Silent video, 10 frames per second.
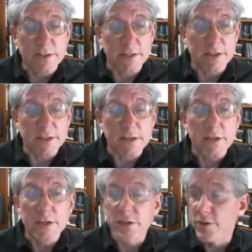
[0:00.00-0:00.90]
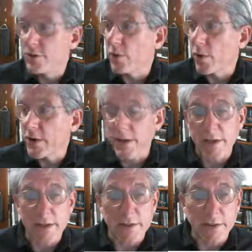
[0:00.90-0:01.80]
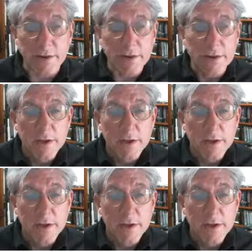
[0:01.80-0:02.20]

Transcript: the torque in the